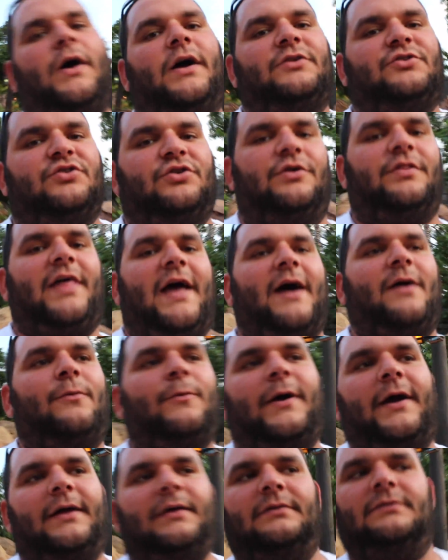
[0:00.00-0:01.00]
watch her that
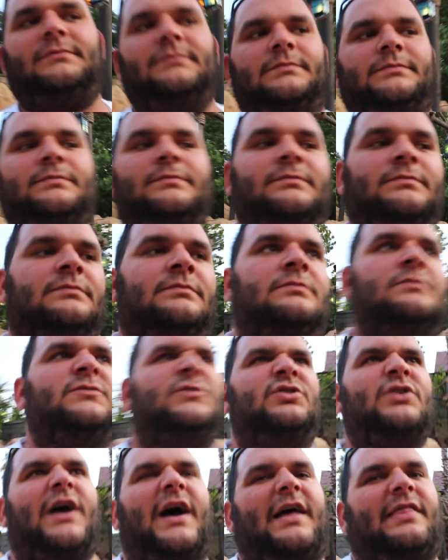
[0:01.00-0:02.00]
way.
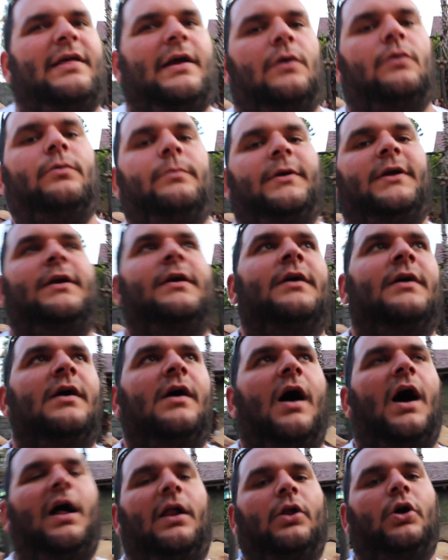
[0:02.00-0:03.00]
I think it will be
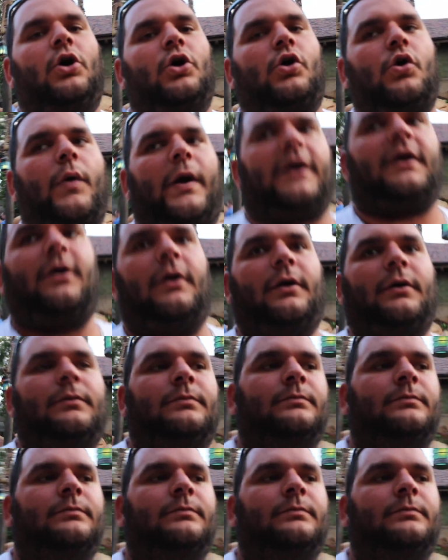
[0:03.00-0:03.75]
a little quicker.